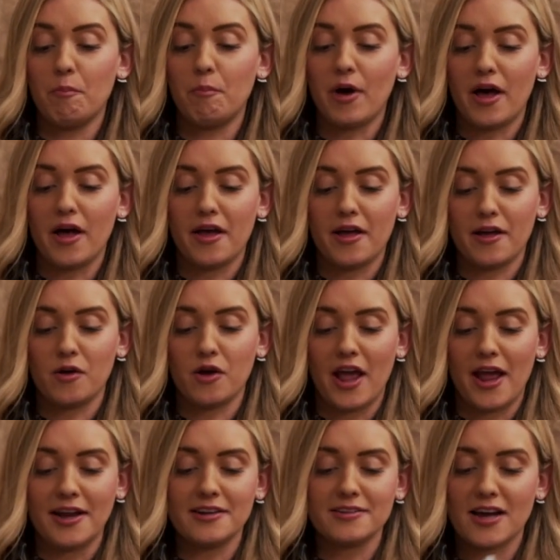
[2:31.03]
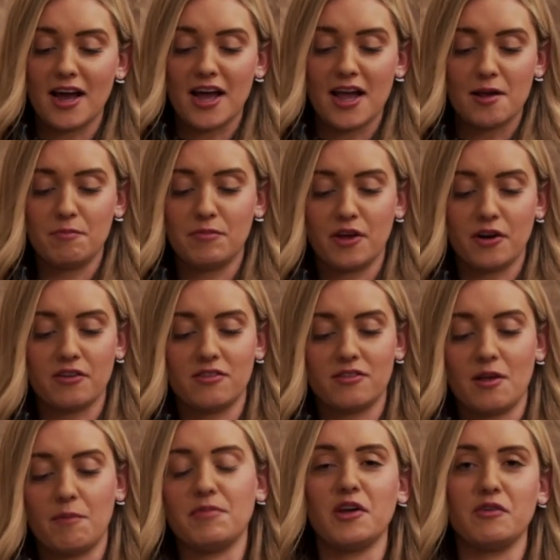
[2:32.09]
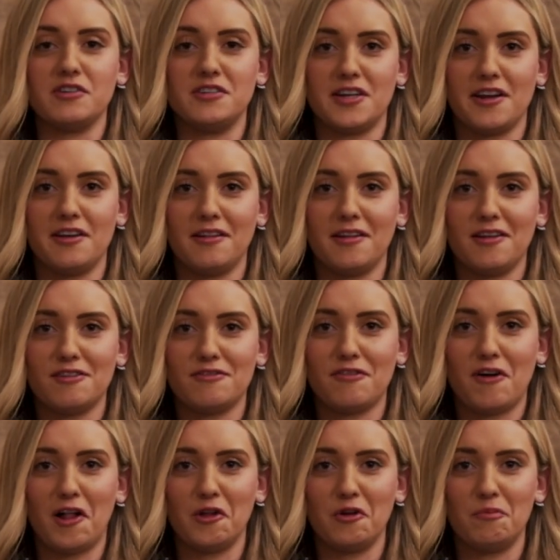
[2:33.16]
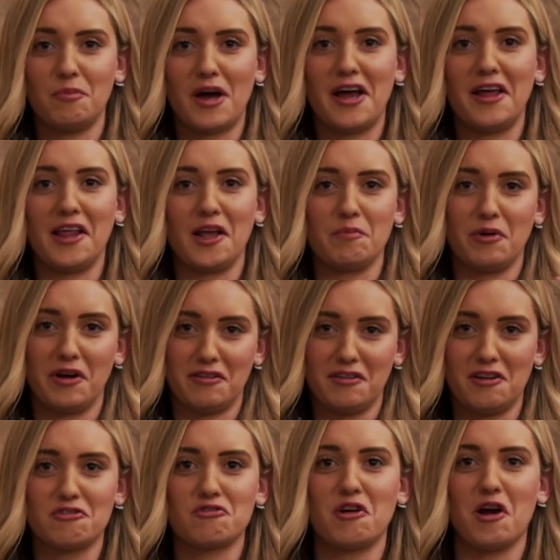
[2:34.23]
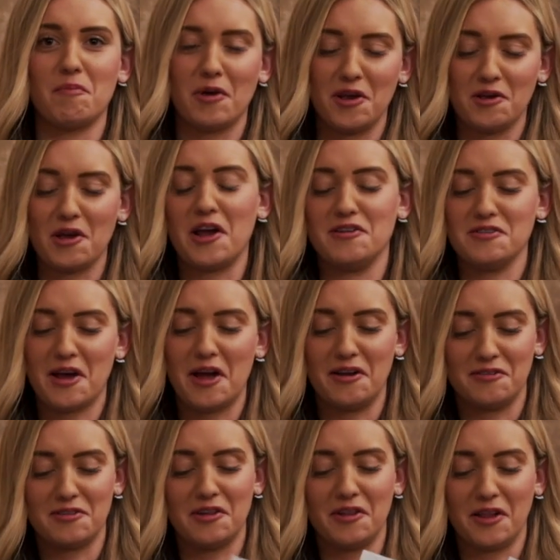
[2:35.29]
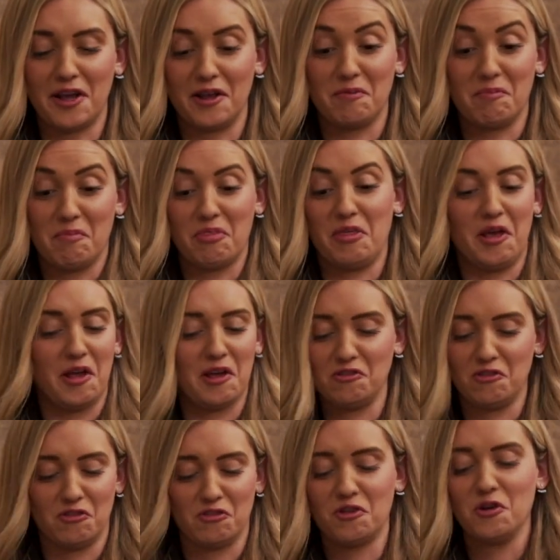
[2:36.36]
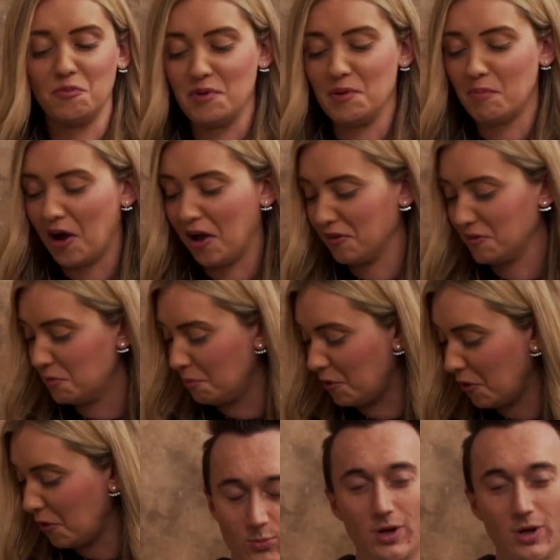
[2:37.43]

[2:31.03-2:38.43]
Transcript: But anytime there's something ridiculous followed by like President Trump, I, I tend to like think it just could be possible.